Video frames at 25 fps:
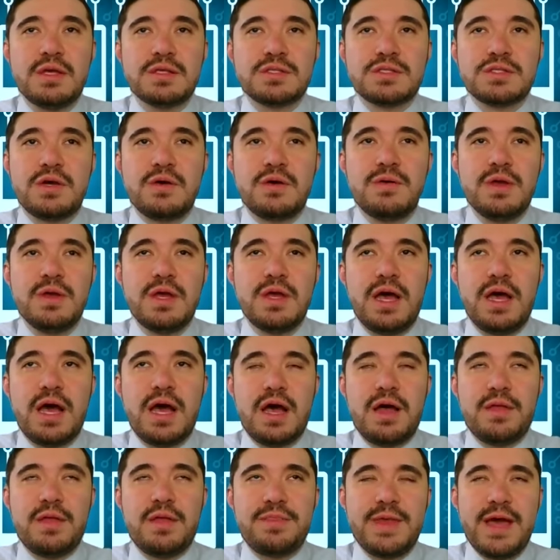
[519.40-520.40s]
So
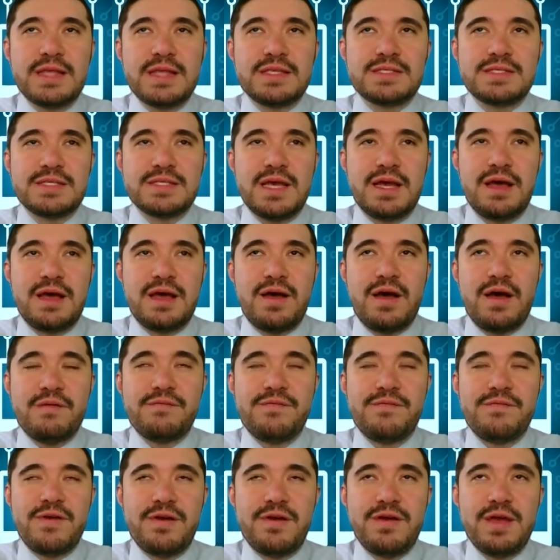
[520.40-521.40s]
uh, that's uh, a
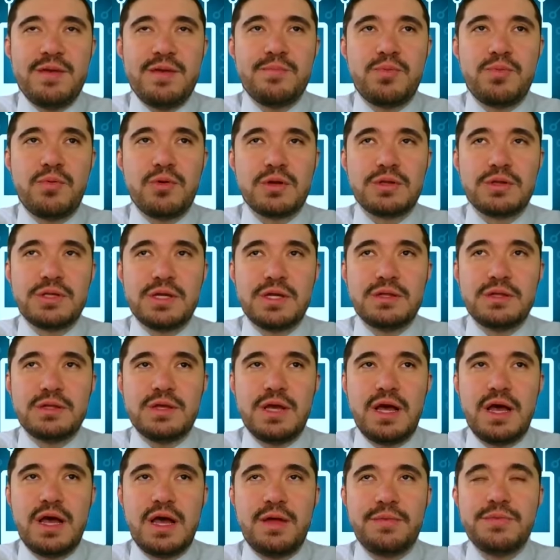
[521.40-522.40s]
very important
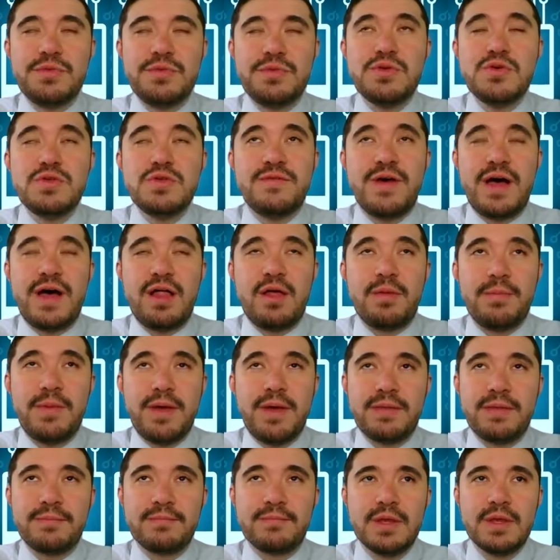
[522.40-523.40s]
uh, new
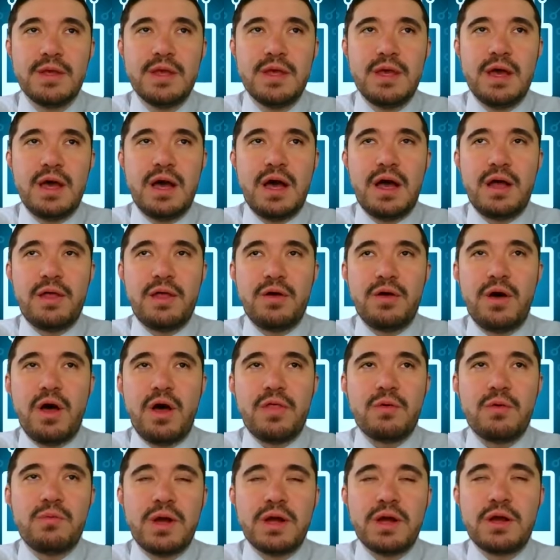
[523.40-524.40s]
development. Uh,
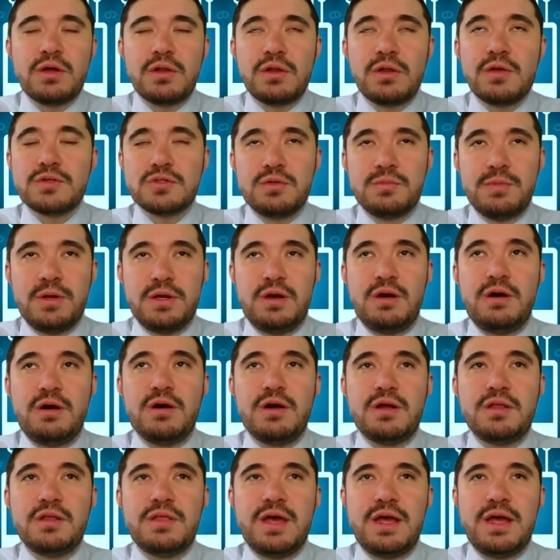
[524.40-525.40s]
other one close to my
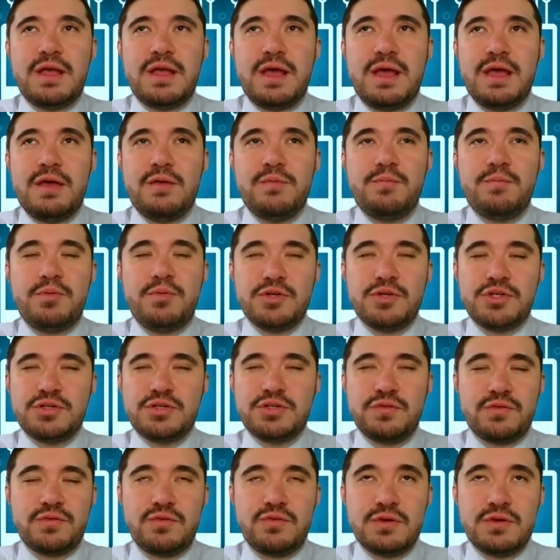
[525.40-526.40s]
heart that I push,
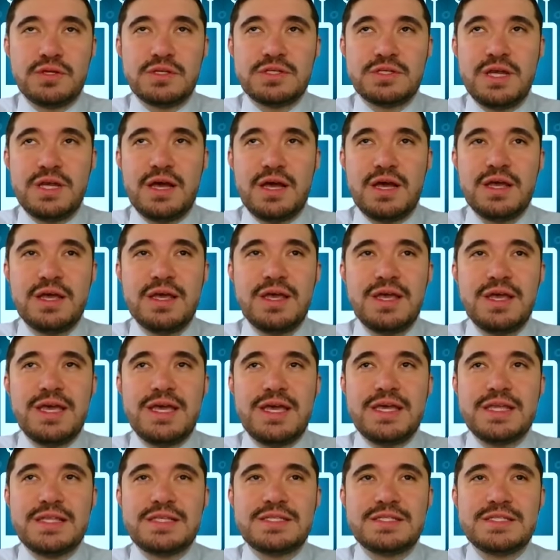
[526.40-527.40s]
of course, uh,
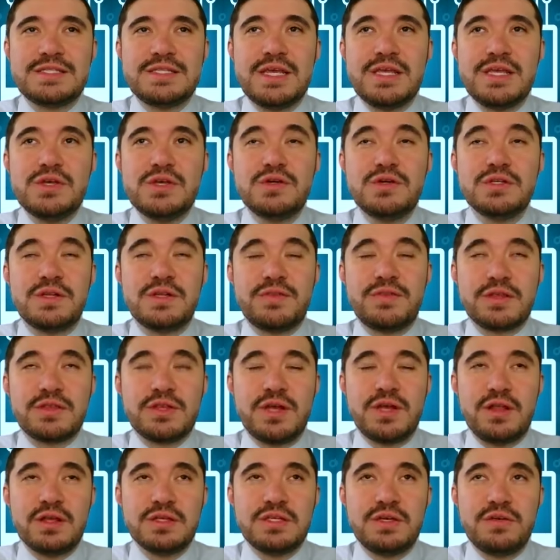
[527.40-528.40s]
it's the use of
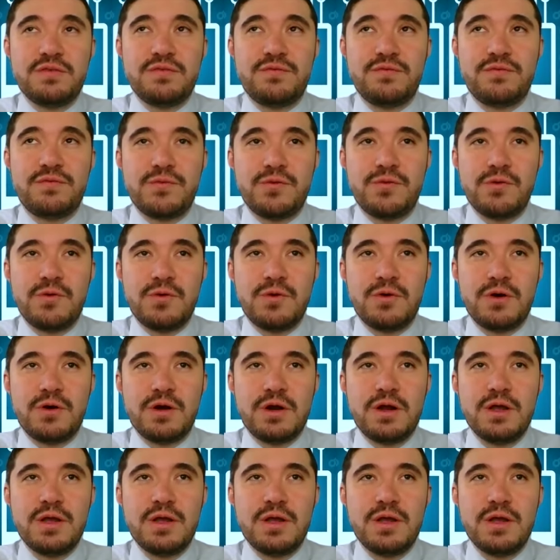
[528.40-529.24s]
technology for